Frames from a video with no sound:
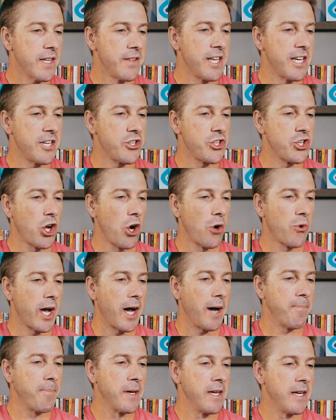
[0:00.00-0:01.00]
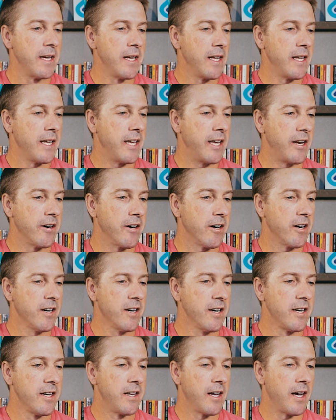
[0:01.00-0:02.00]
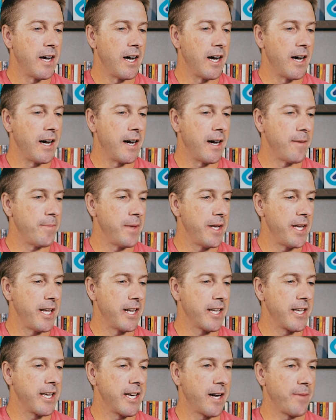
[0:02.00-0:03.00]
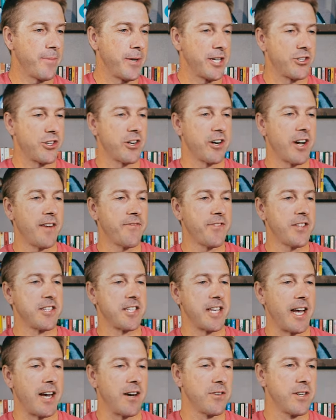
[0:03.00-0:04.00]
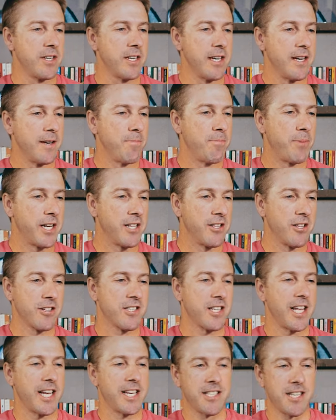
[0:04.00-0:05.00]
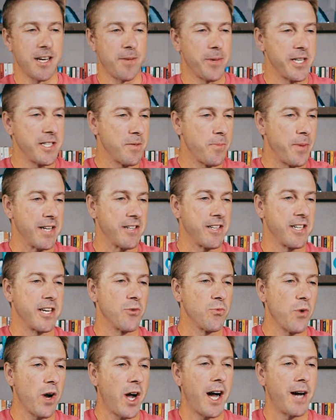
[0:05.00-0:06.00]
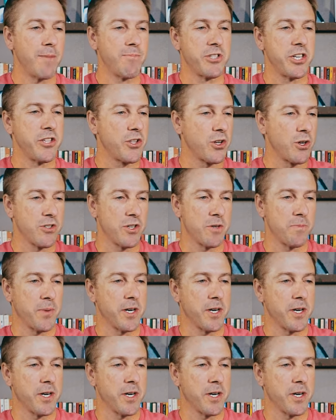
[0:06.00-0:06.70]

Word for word: that showed up here, um, and again, I'm going to turn off the sound, but it looks like somebody's about to get robbed. She throws her